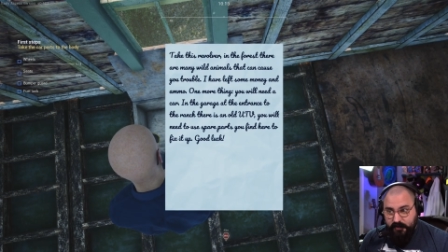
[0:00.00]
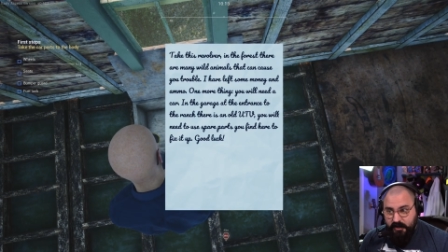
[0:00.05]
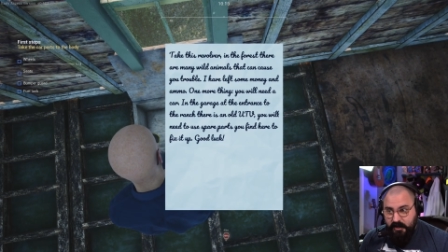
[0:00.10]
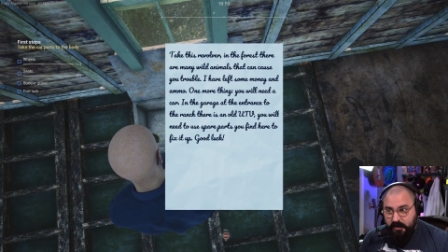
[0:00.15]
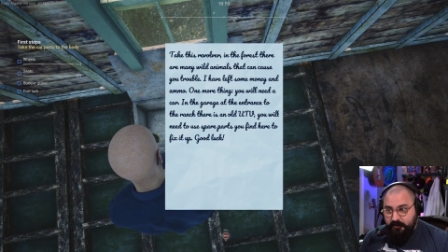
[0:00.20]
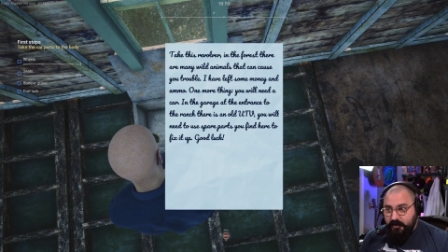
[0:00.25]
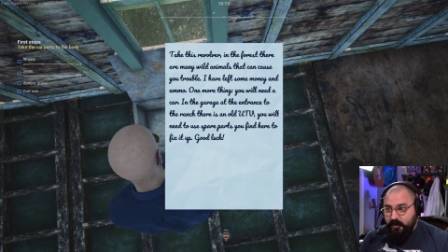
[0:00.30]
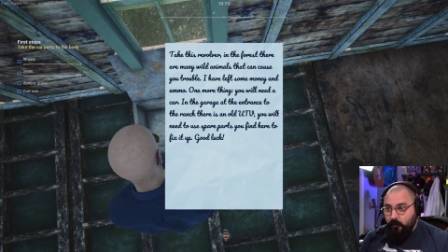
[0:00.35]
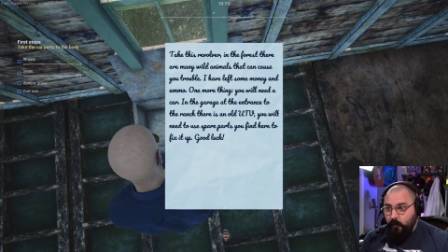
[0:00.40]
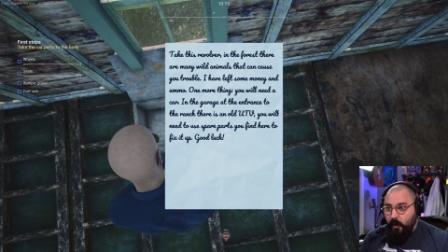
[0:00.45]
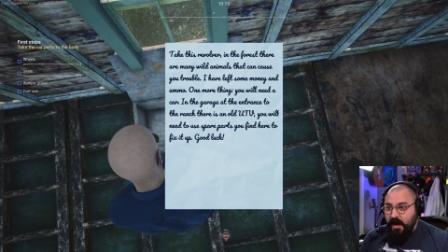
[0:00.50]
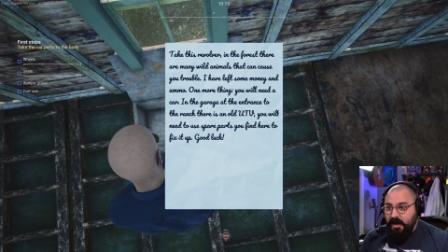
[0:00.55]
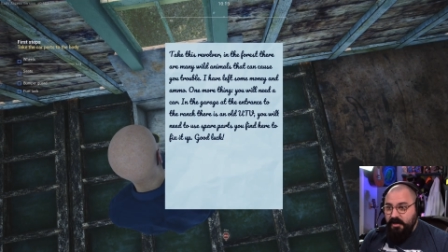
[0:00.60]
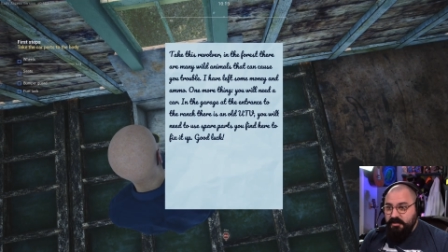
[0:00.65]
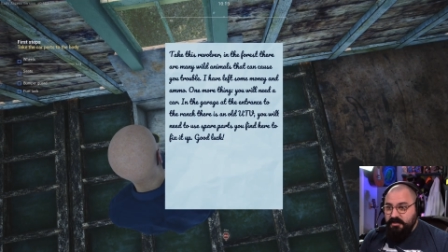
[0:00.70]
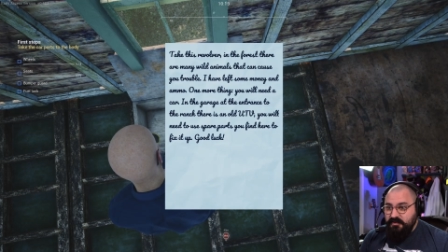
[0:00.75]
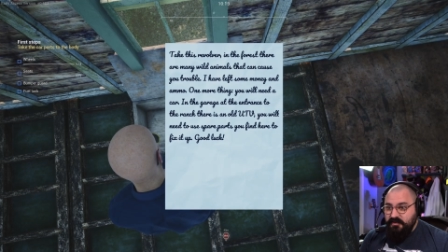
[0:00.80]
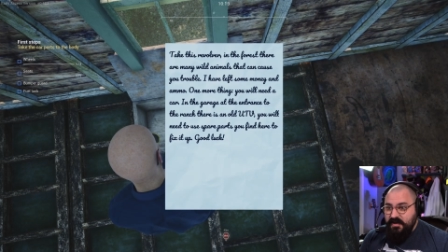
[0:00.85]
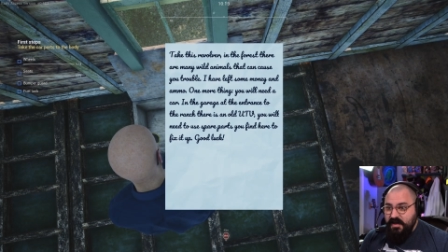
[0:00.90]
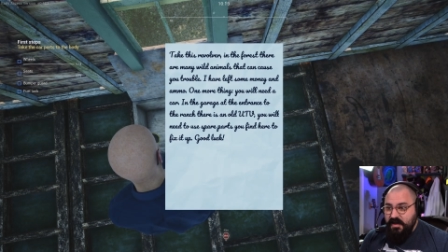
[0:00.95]
In the
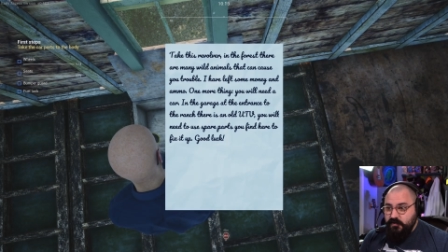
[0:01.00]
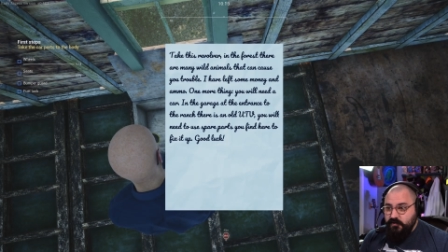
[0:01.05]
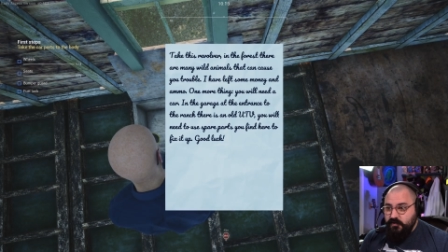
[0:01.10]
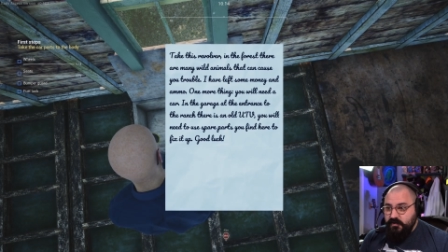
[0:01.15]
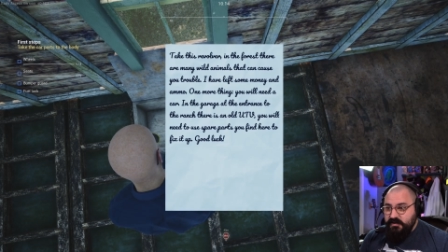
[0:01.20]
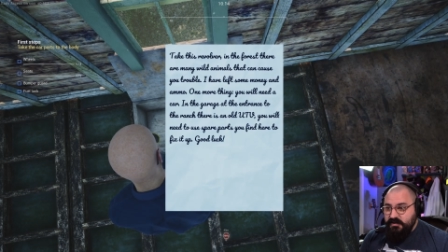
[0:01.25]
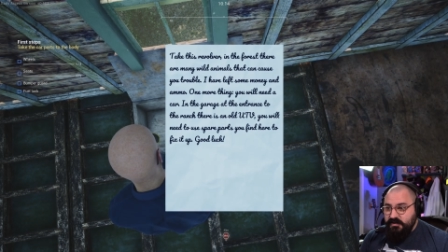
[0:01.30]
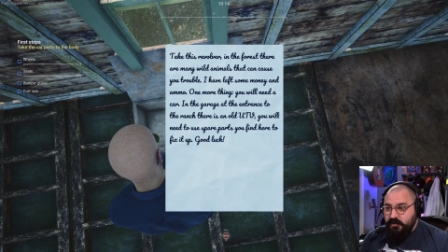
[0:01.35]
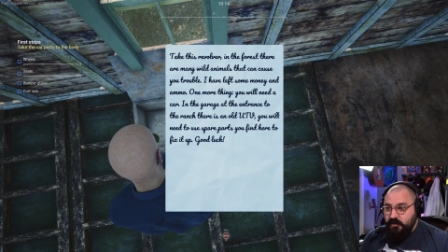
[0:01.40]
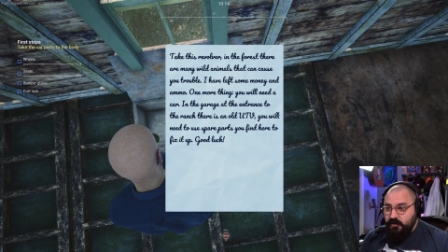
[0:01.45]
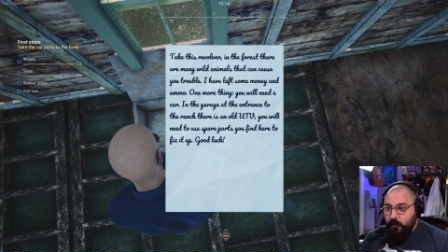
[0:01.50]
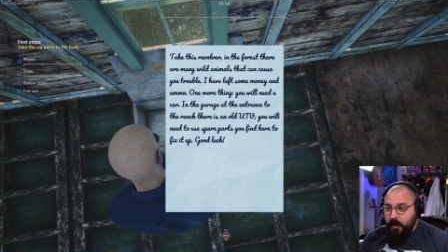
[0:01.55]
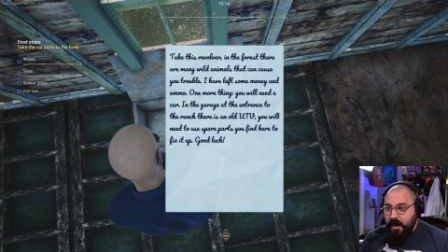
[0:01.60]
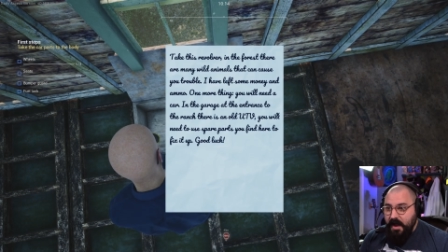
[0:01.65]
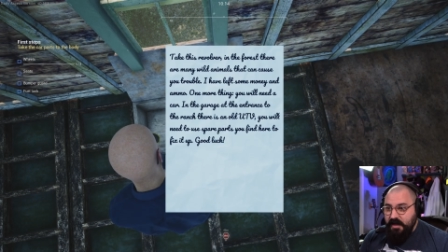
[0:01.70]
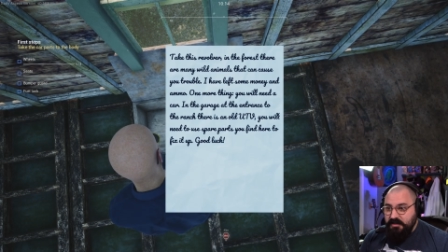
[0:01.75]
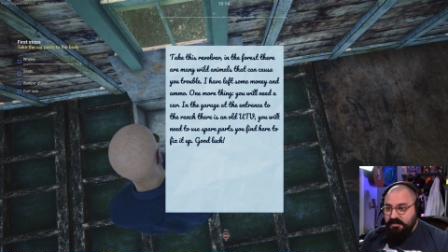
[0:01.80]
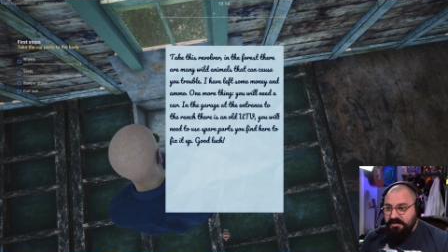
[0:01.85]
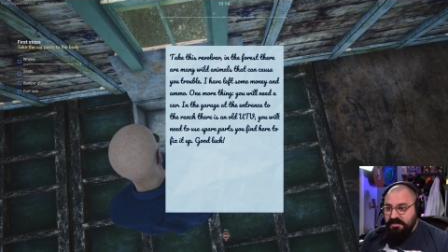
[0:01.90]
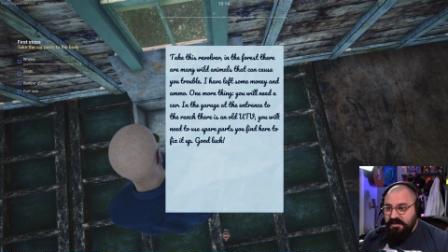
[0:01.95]
garage at the entrance to the
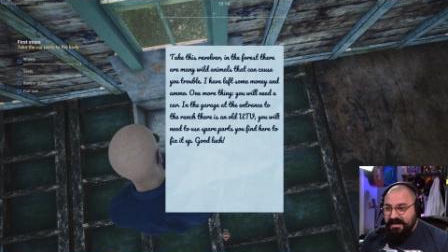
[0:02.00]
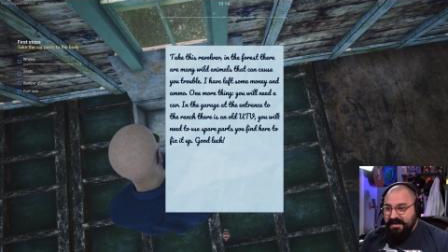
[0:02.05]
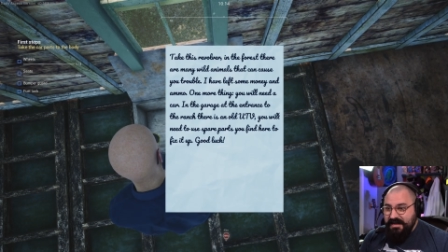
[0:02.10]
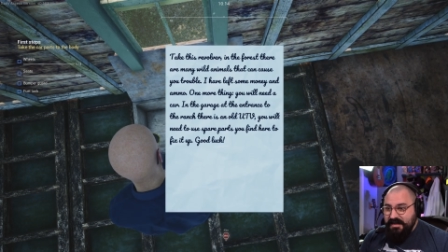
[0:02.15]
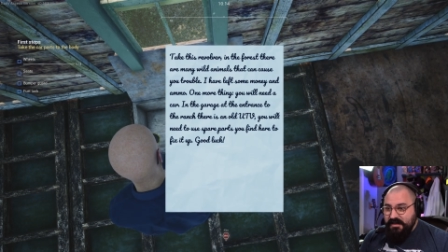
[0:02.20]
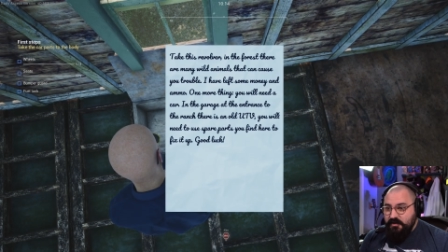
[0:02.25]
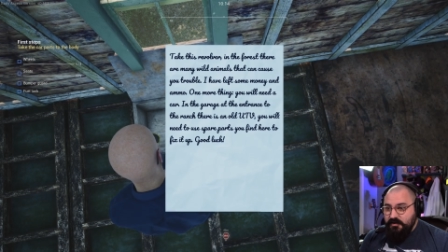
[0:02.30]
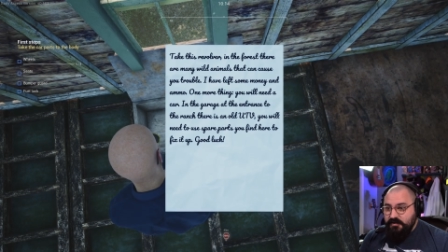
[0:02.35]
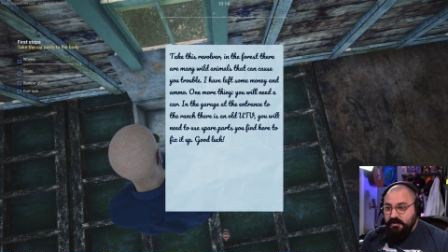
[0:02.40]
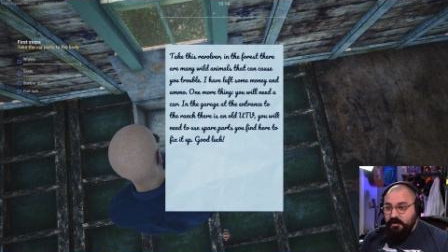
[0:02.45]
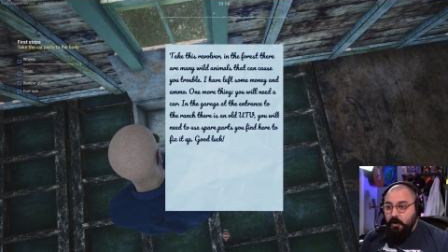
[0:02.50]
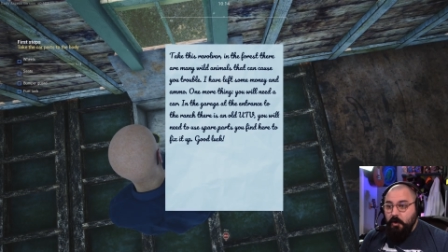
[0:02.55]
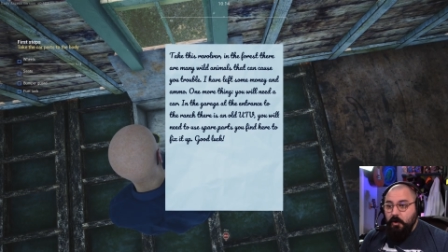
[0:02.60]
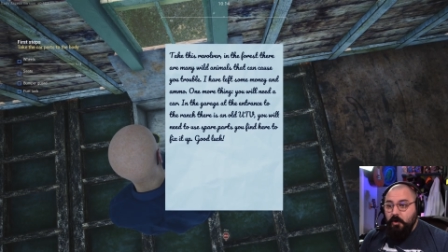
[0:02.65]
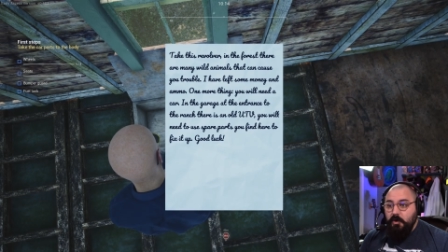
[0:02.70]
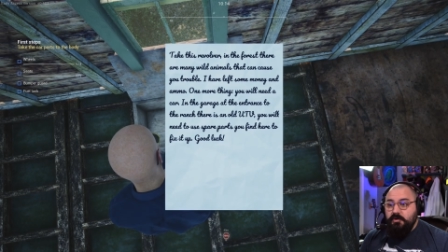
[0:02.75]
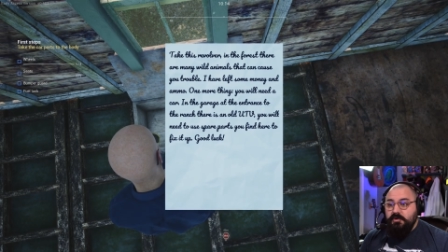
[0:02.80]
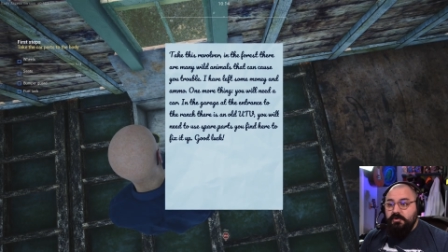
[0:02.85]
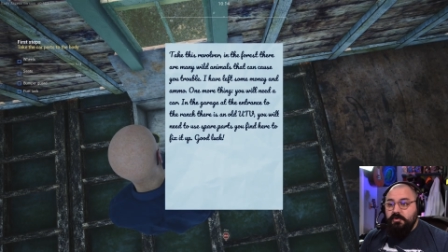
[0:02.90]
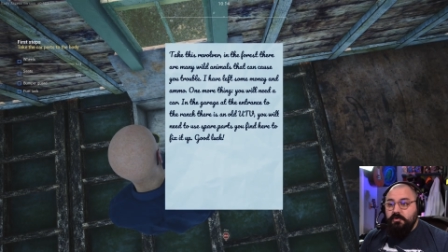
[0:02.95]
ranch, there's an
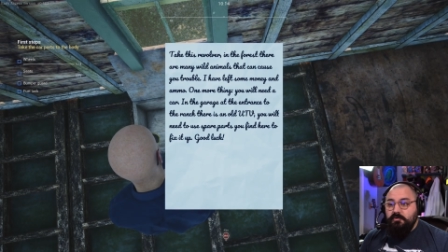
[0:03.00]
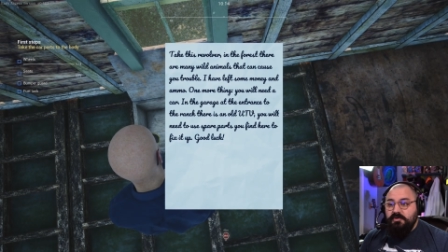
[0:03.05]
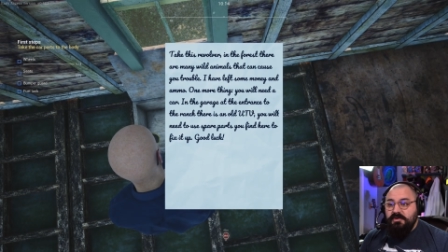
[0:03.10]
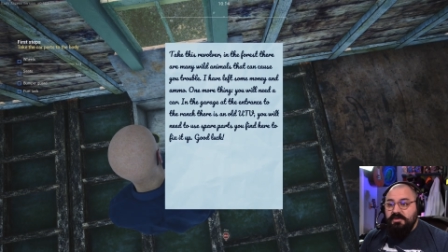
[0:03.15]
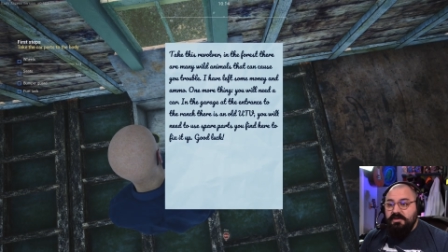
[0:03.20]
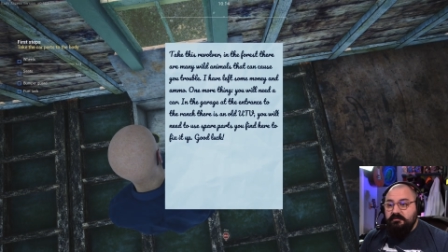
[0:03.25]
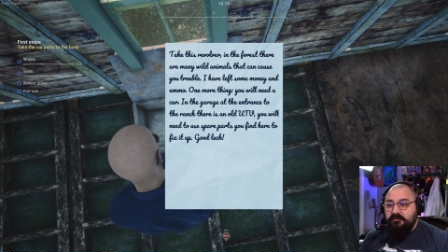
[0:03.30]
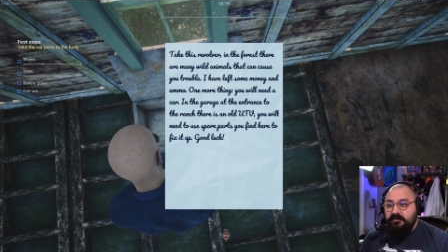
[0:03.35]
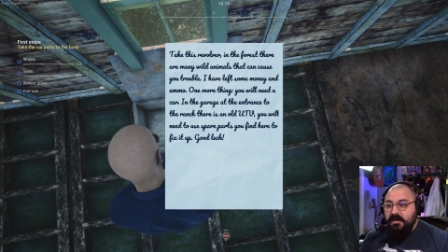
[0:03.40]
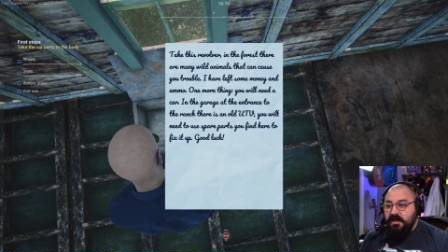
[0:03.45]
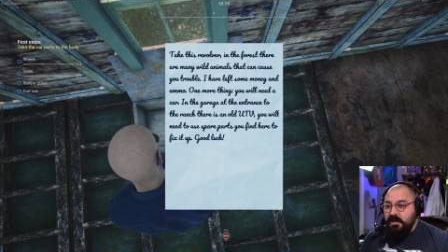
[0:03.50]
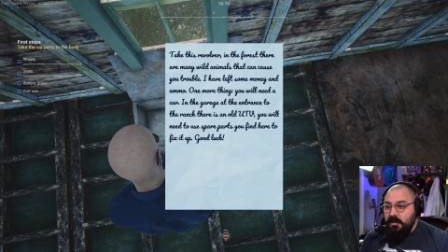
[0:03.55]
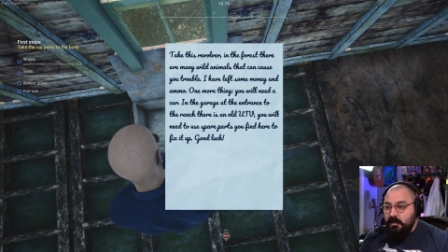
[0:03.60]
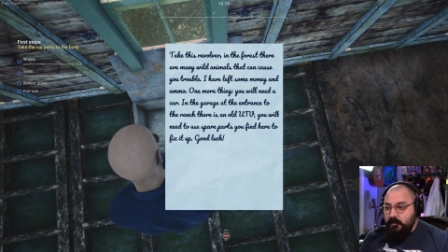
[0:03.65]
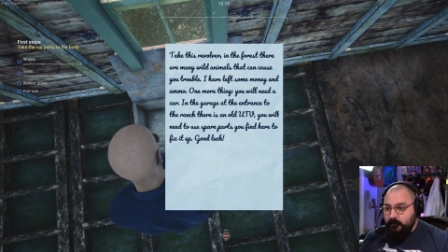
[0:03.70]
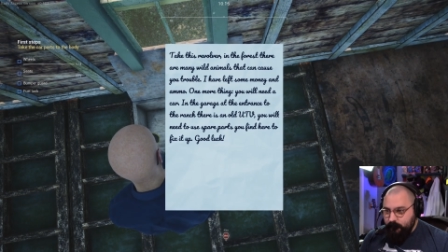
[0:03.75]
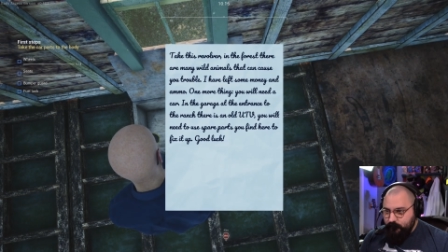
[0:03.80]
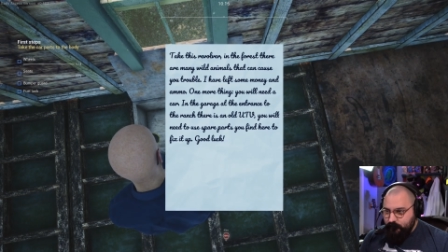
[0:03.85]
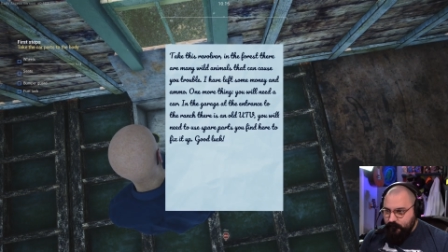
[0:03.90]
old UTV.